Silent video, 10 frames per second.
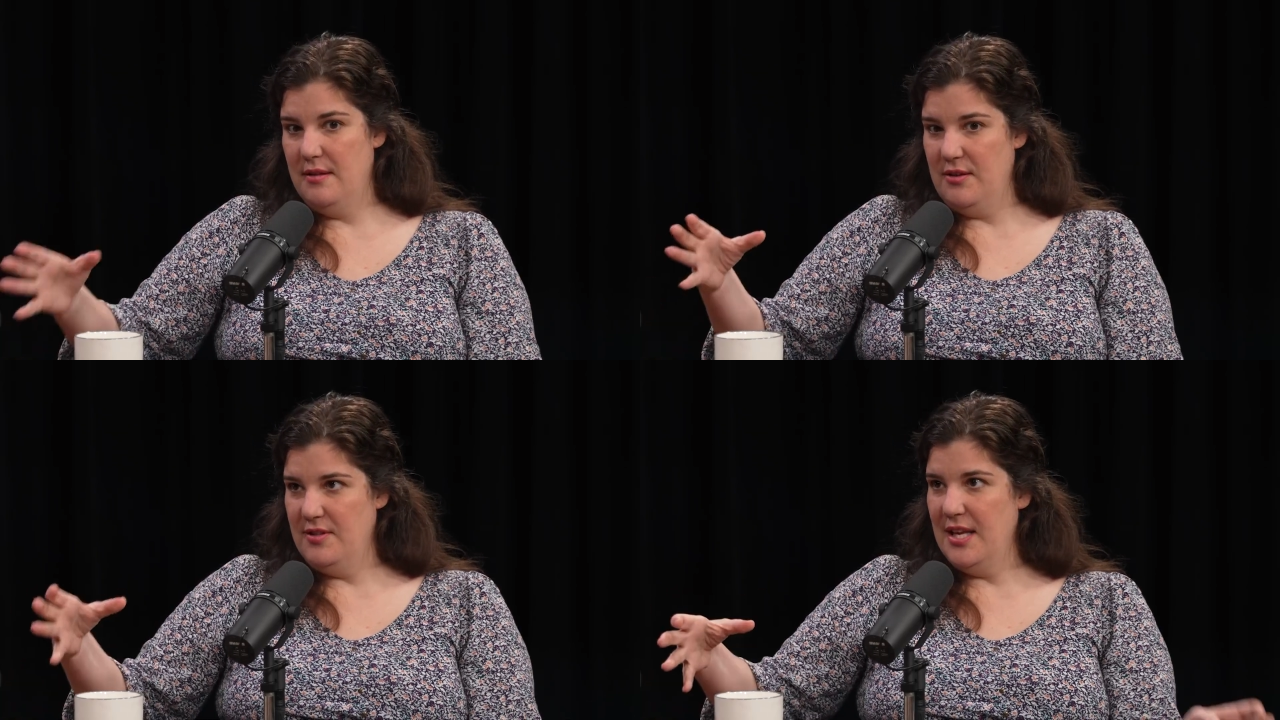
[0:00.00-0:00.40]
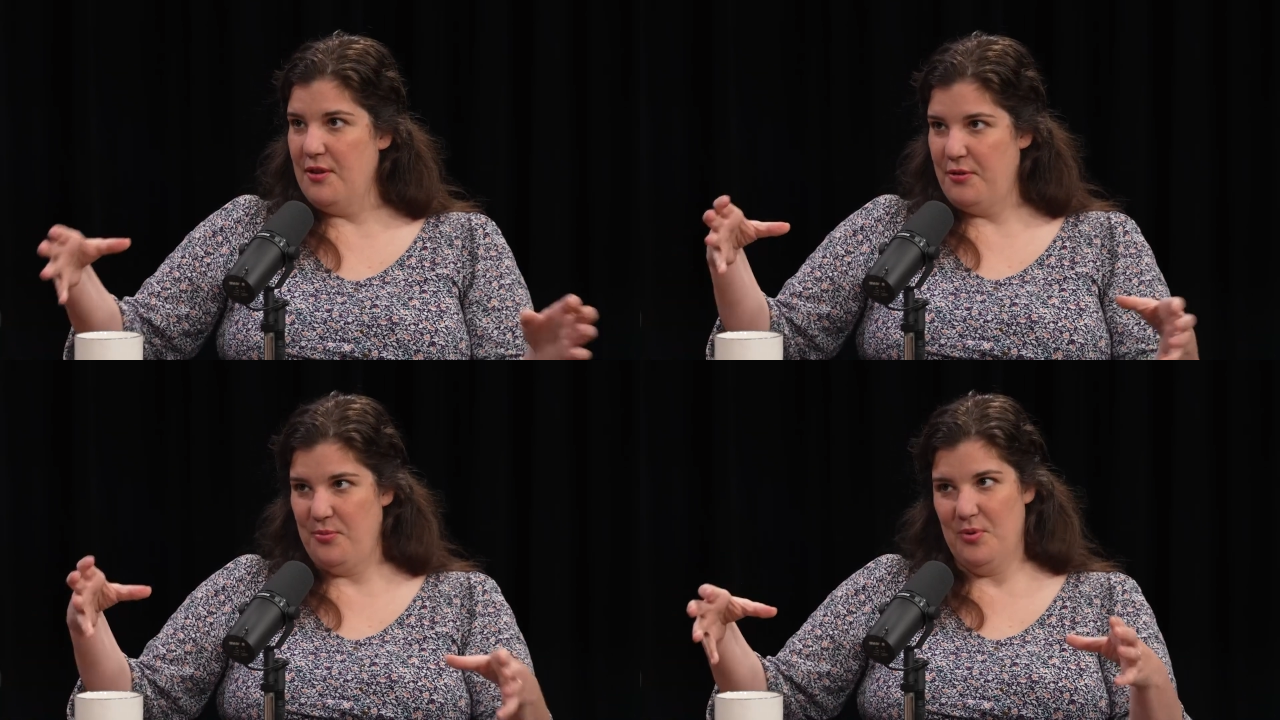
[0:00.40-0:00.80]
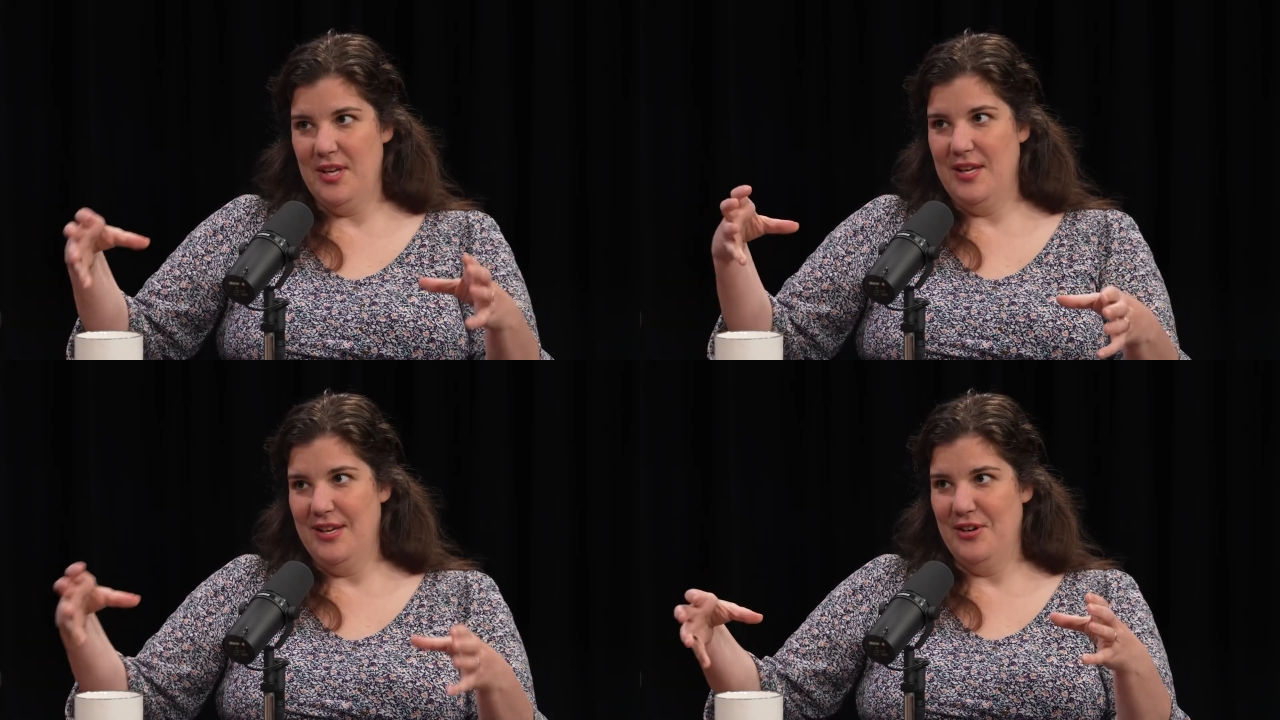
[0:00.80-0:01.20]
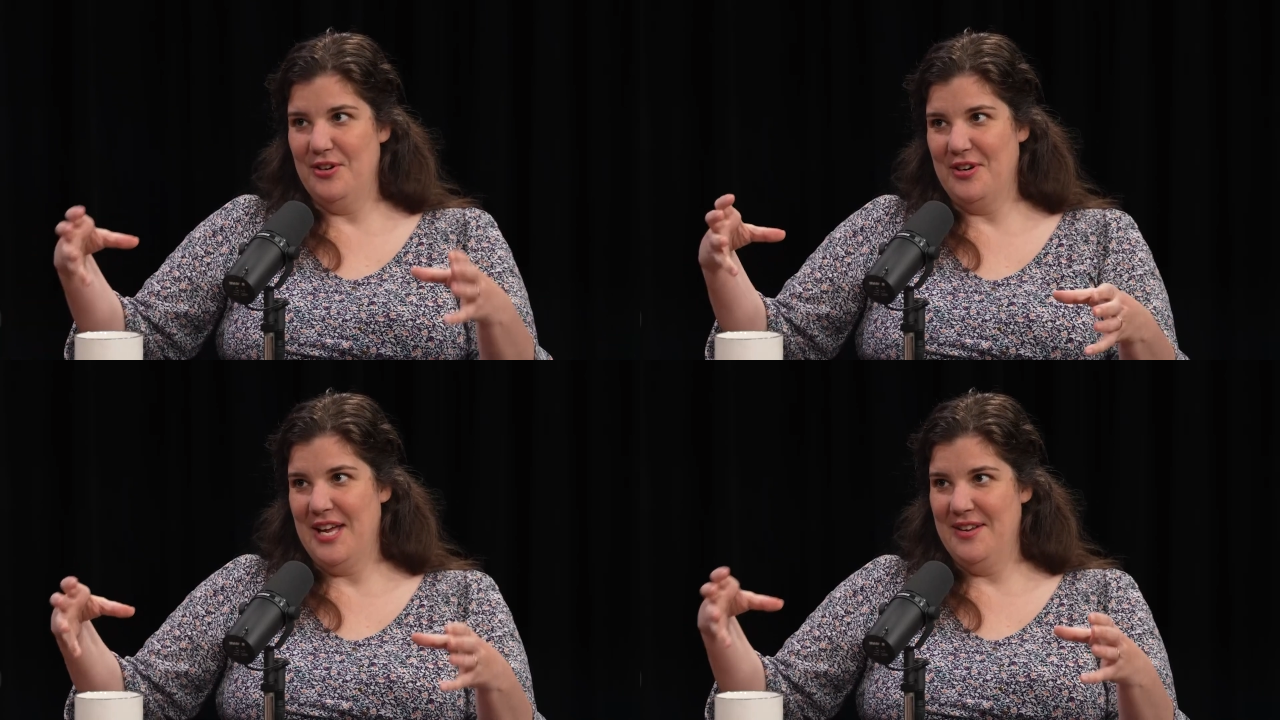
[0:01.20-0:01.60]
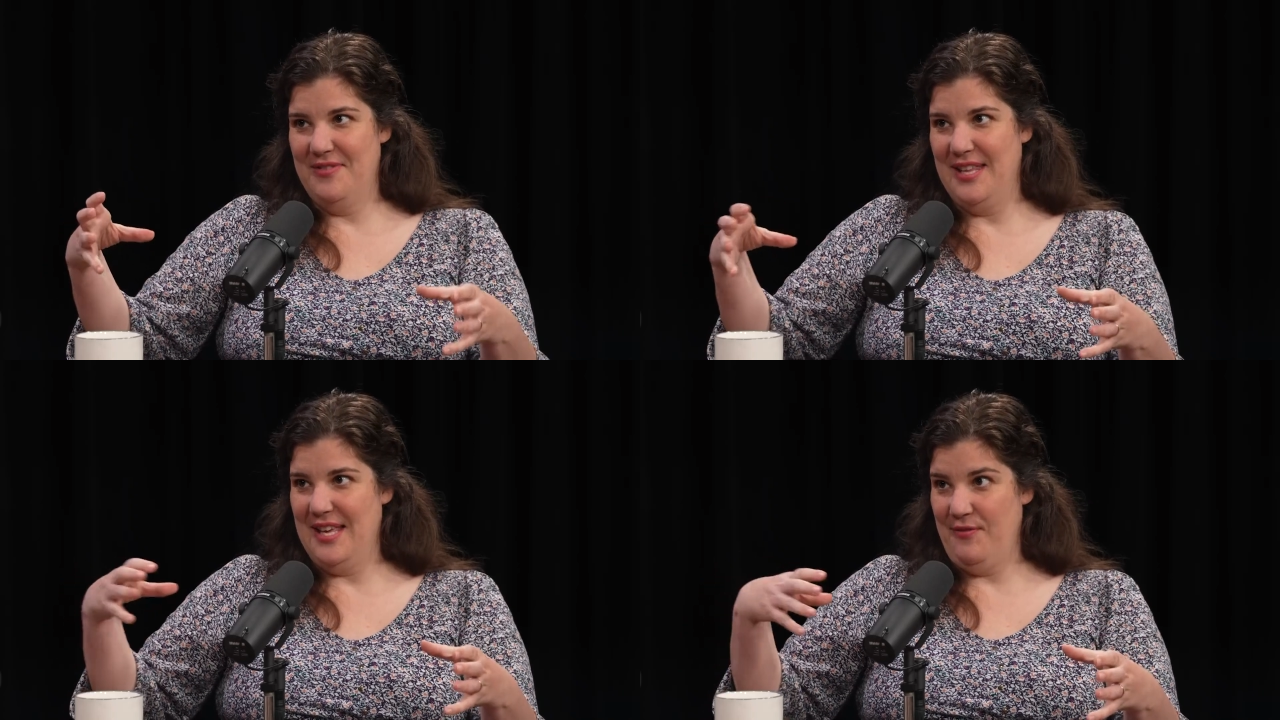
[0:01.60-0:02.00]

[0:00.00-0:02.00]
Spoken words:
there's a 3-year kind of thing.